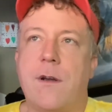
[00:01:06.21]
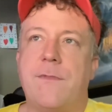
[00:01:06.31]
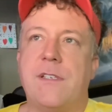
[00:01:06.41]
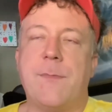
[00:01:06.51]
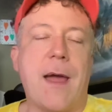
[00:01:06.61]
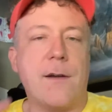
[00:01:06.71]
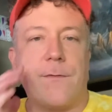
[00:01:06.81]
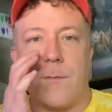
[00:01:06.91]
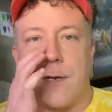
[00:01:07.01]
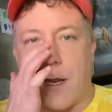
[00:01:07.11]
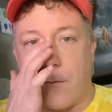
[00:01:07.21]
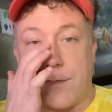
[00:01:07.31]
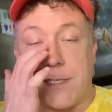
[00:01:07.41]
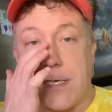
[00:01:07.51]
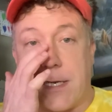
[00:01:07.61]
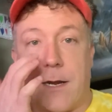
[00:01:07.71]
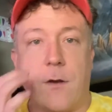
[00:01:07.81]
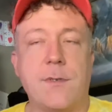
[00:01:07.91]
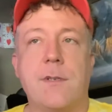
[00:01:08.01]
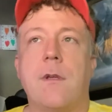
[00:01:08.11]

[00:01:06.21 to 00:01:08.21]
If it's bad for me, I will seek it out.